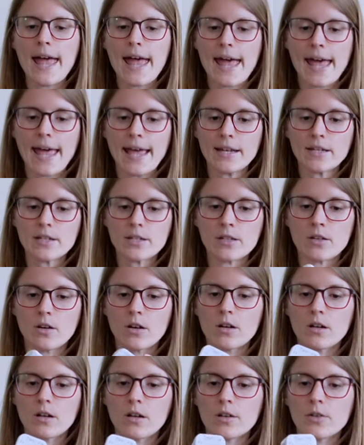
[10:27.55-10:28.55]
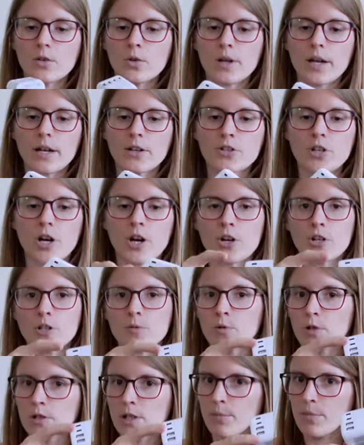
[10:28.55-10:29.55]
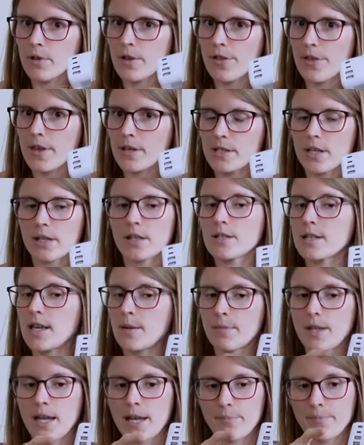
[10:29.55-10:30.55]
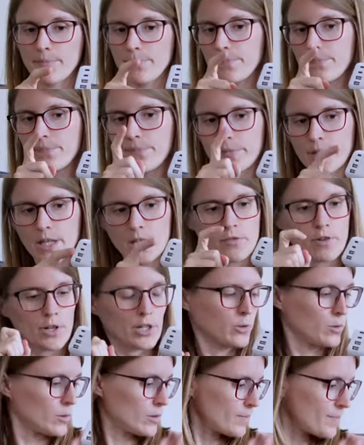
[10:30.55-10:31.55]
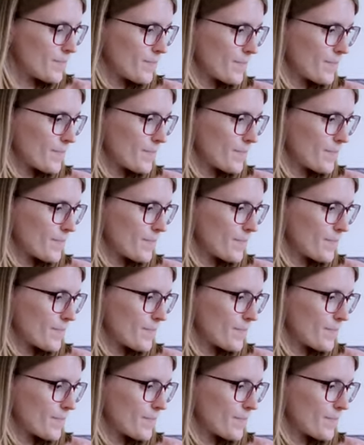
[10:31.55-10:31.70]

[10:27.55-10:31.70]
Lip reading: and you can charge multiple things at the same time. That's very cool.